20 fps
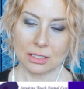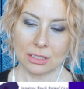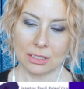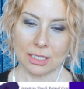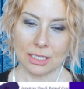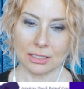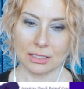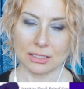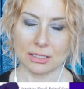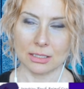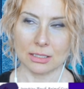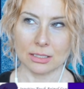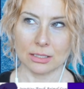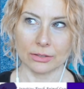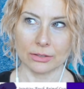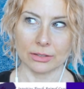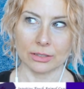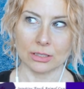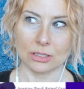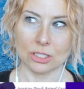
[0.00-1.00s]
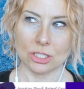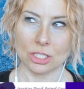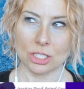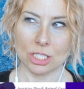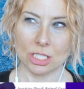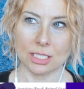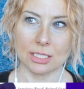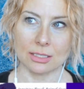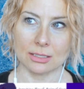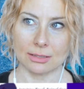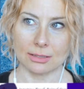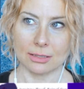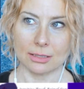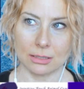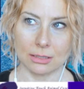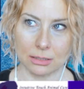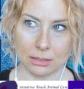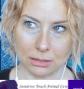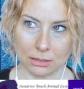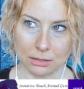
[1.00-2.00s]
not necessarily that she's
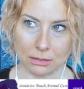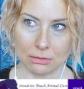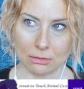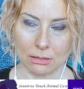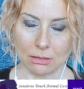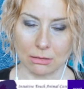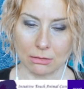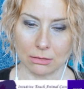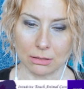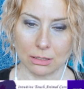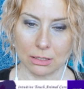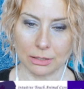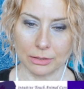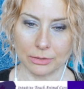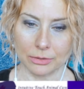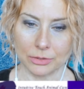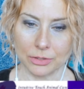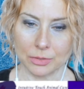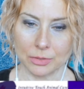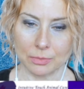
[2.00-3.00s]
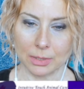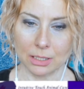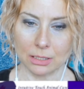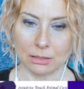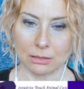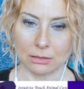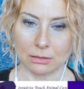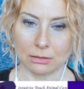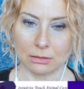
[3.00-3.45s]
seeing all the colors, but